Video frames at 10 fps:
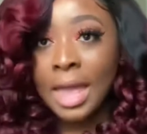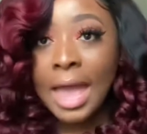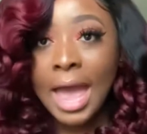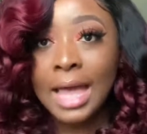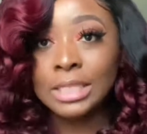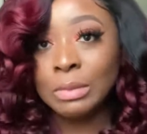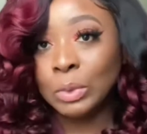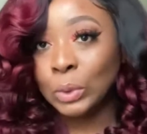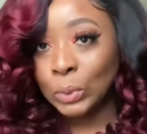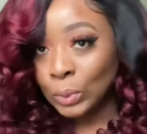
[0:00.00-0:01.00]
add some
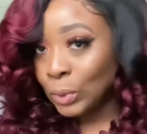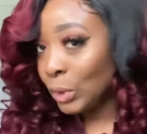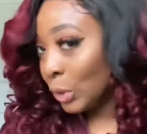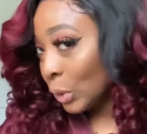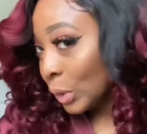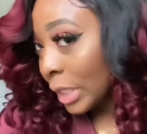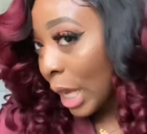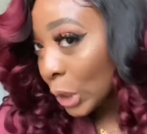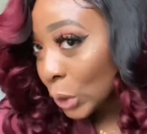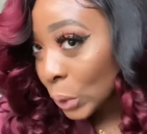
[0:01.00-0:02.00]
new
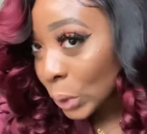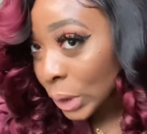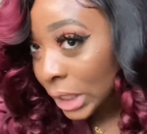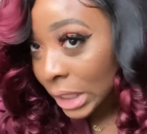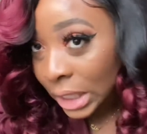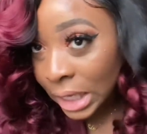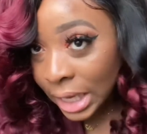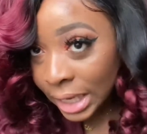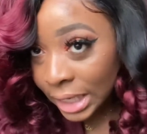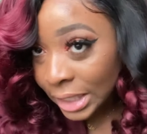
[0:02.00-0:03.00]
natural looking
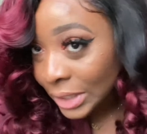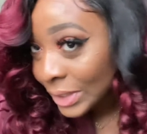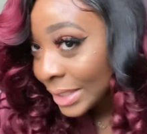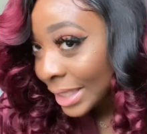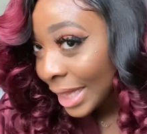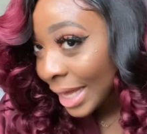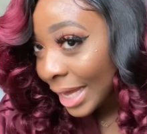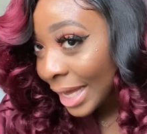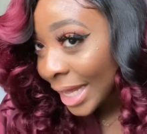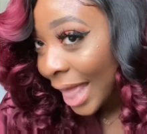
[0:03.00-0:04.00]
line. You see
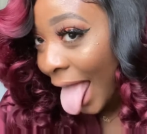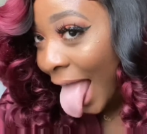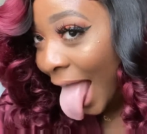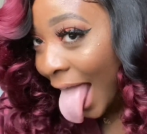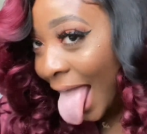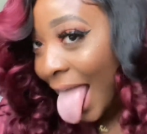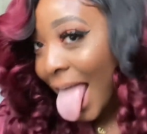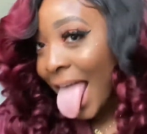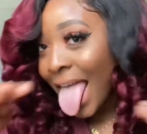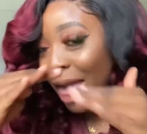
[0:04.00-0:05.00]
that?
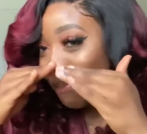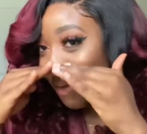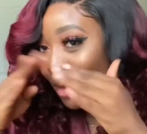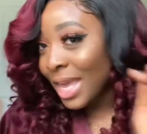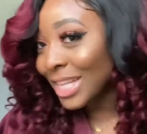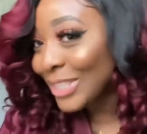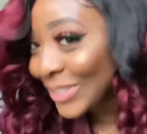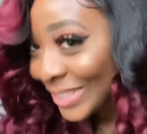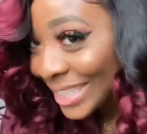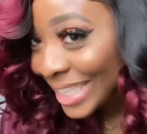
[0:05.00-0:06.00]
Baby, do
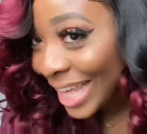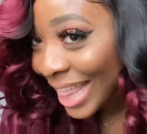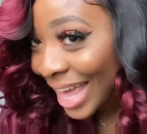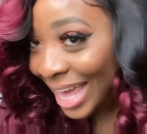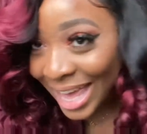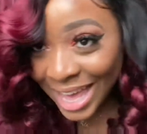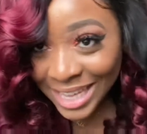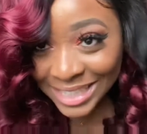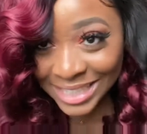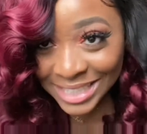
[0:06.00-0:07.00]
you see
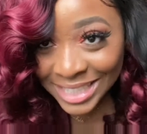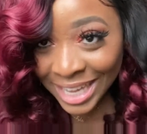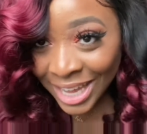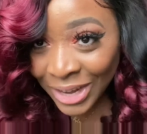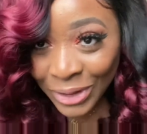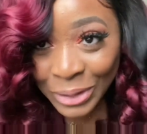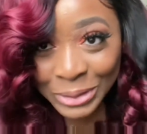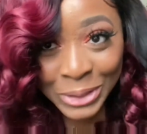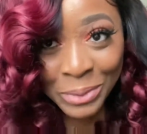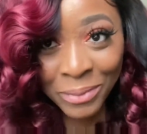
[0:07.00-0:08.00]
that?
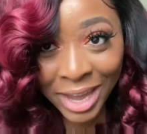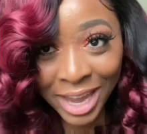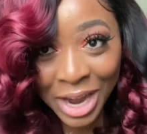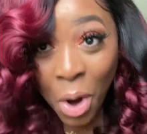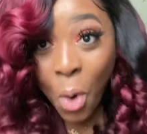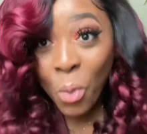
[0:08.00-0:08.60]
Closure where?